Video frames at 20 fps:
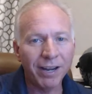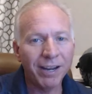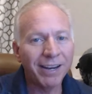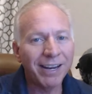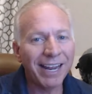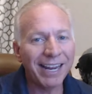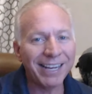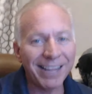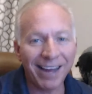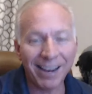
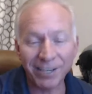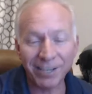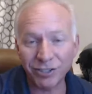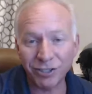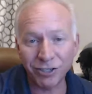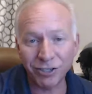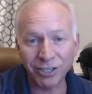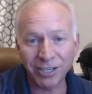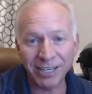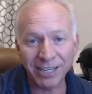Hey, God is
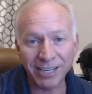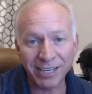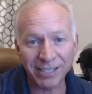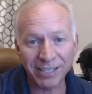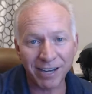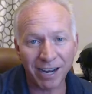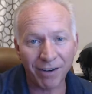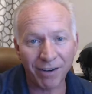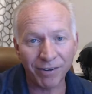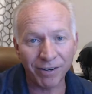good and He is
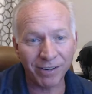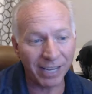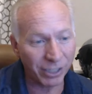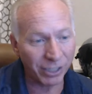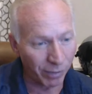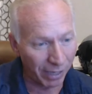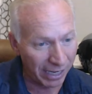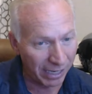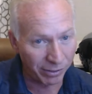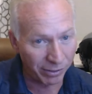sovereign. That's
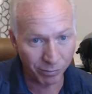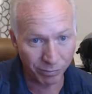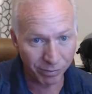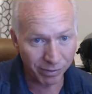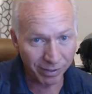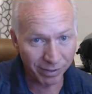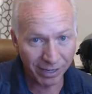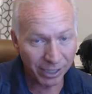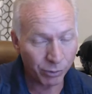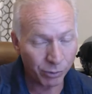why He's
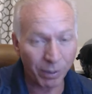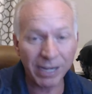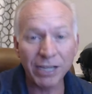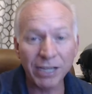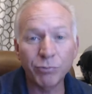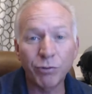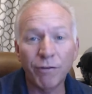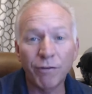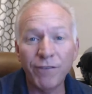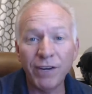that's why
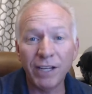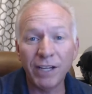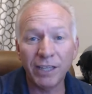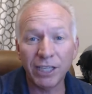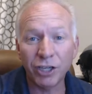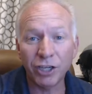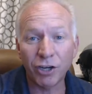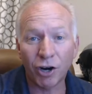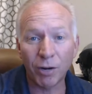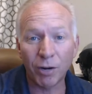He's
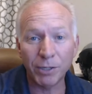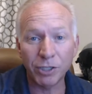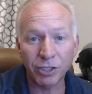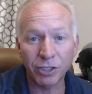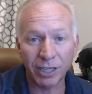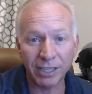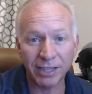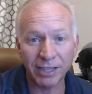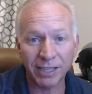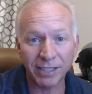revealing garbage
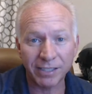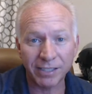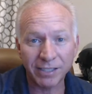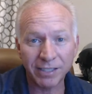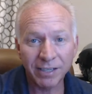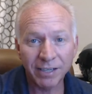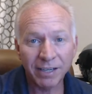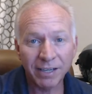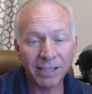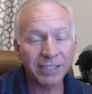like this
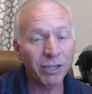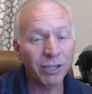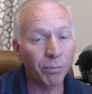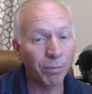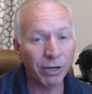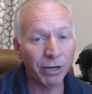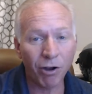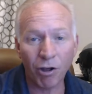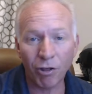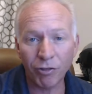because He'll bring all